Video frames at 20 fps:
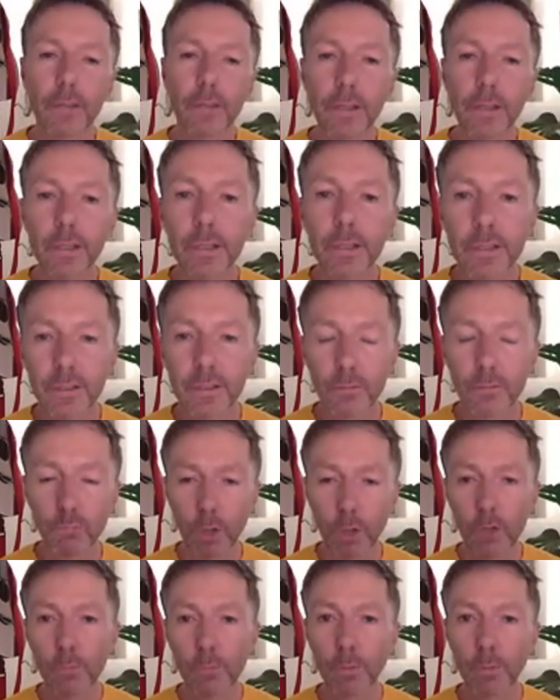These
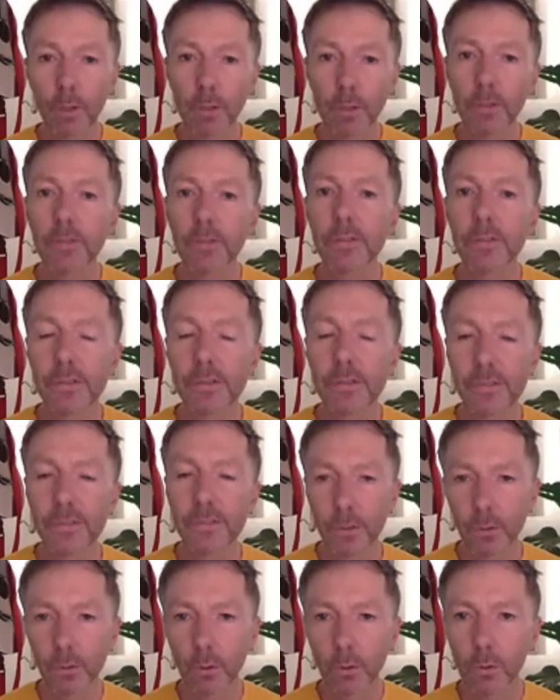roadblocks and
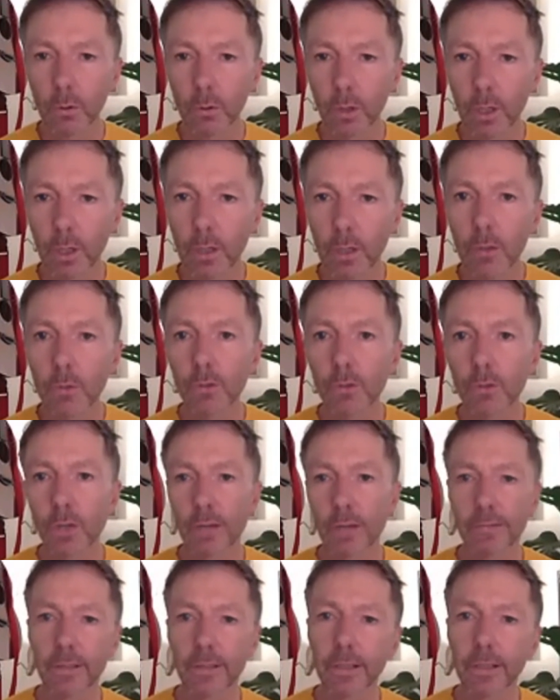so-called low
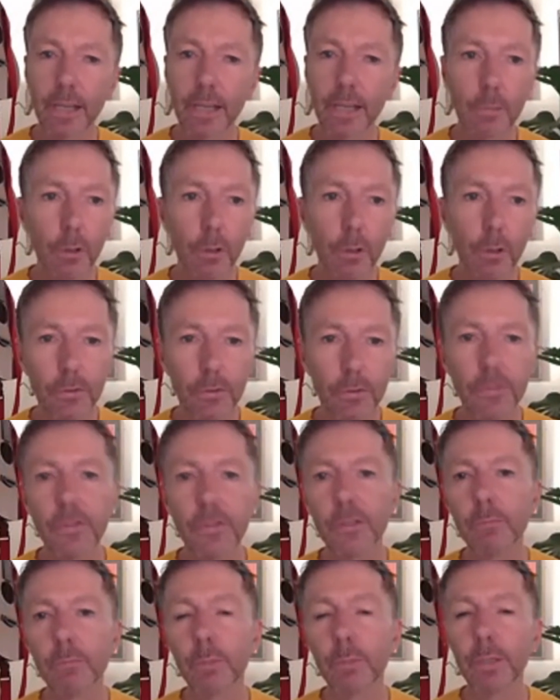traffic neighbourhoods
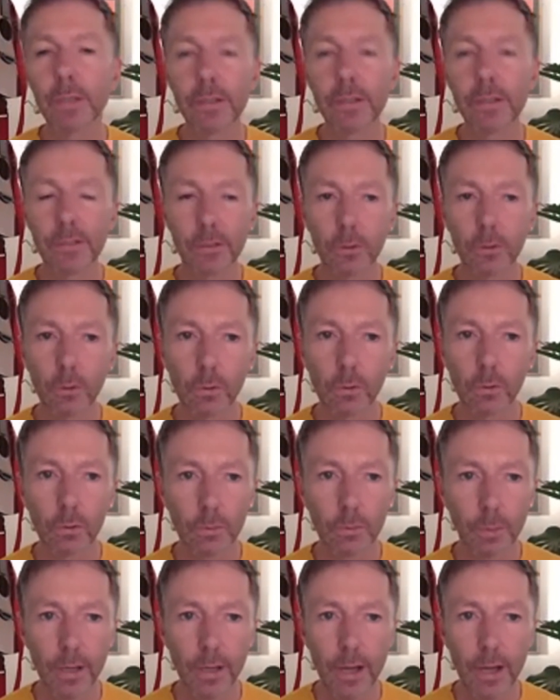have been
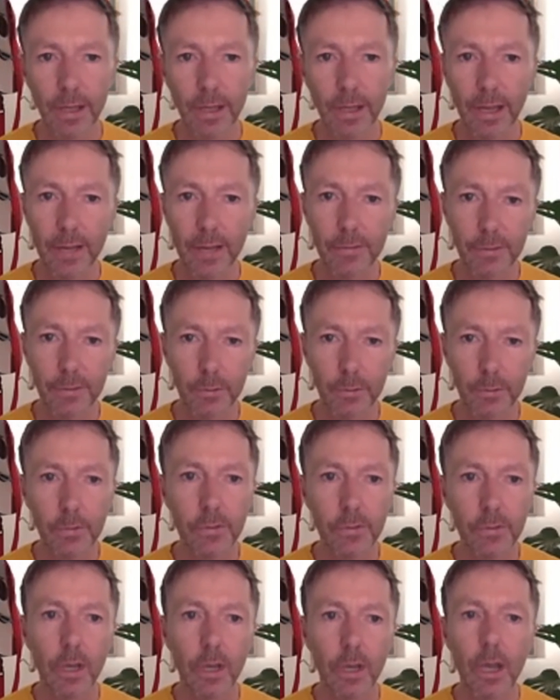installed by our
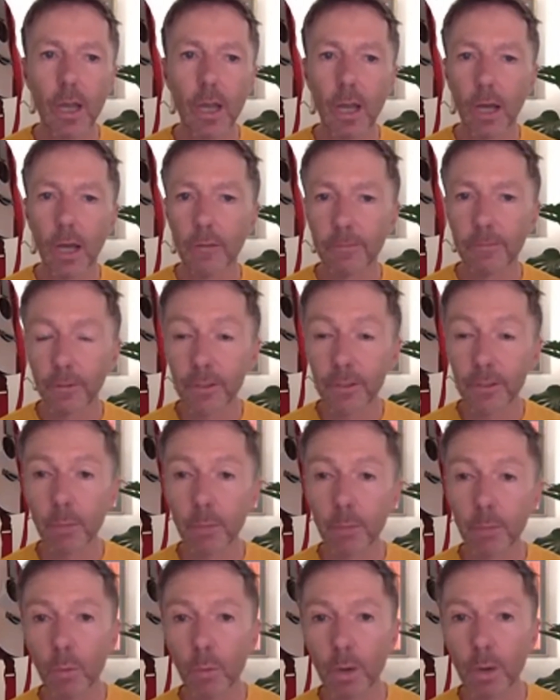councils and funded
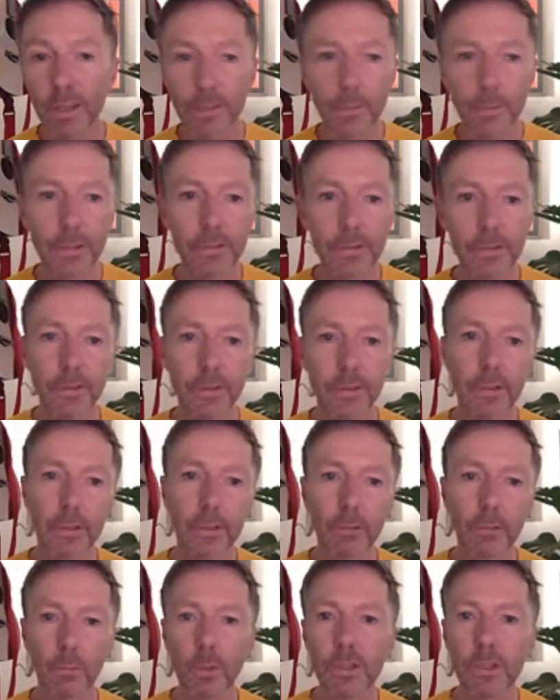by Westminster
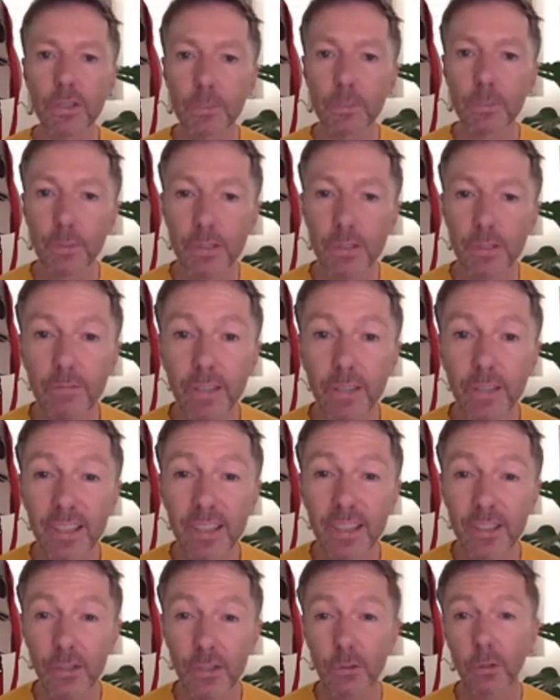with specific
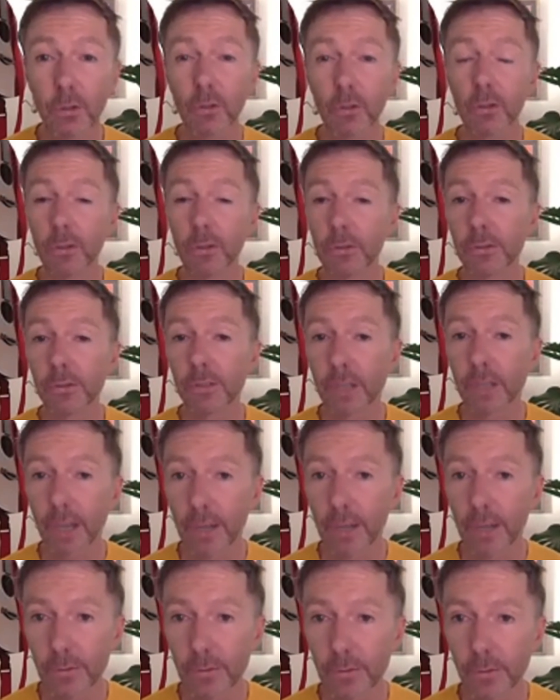instructions to
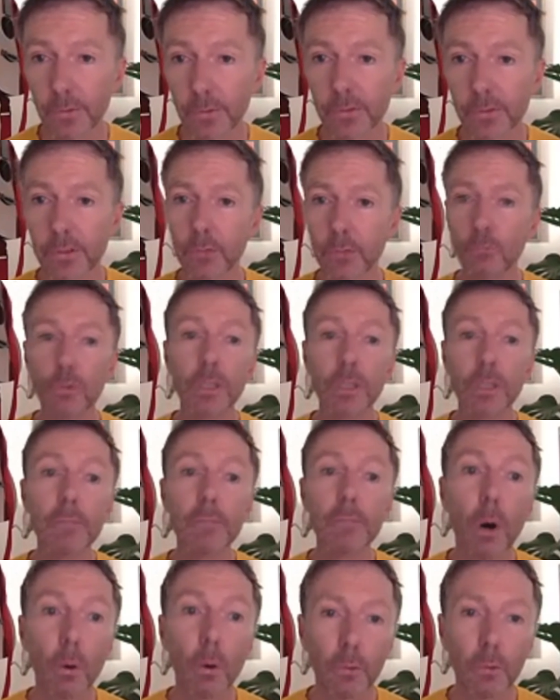councils to
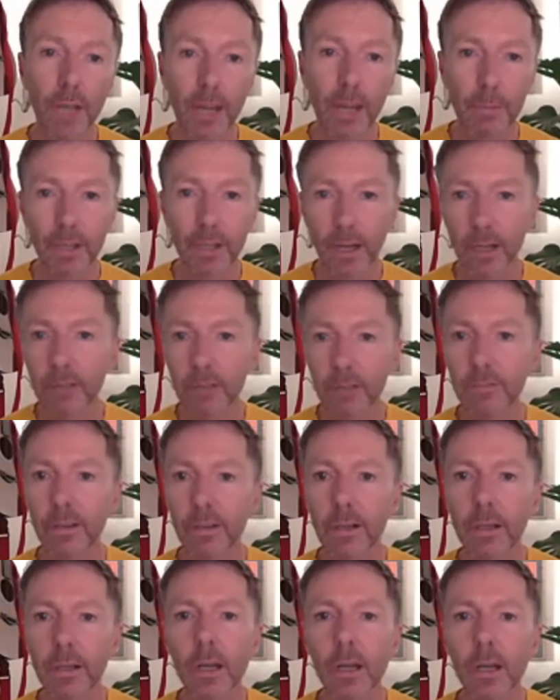remould our
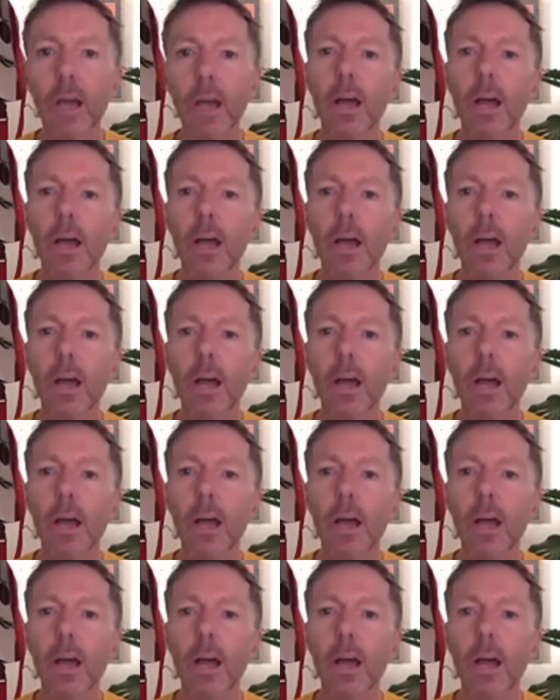behaviour,